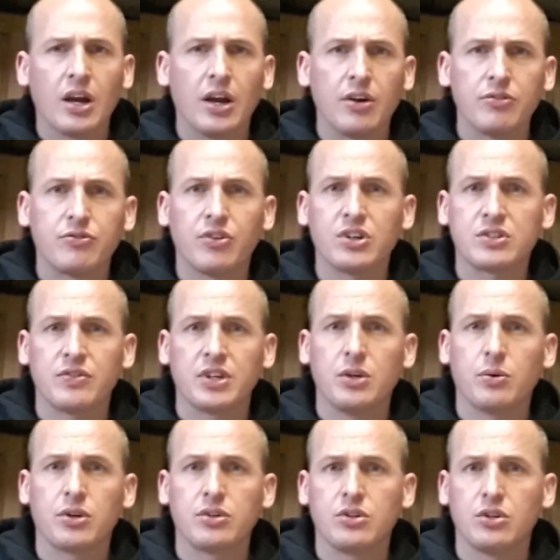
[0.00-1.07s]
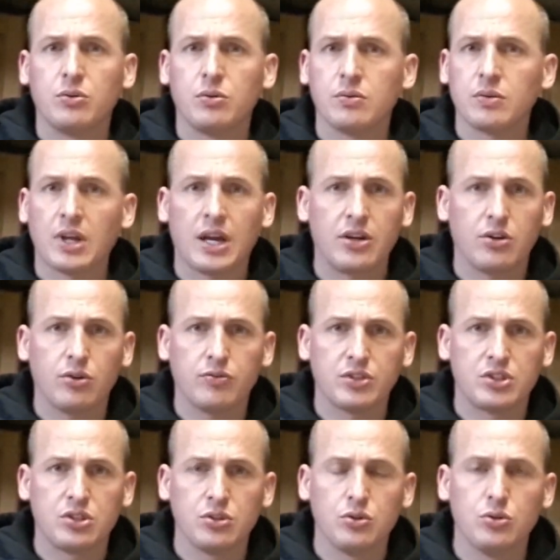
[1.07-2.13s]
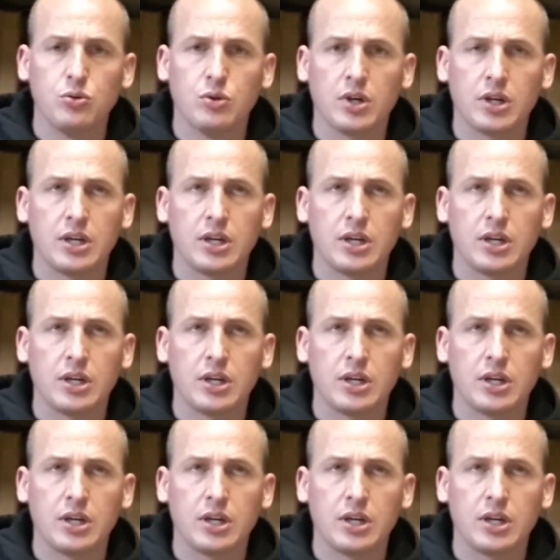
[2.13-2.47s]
First thing you want to do, head over to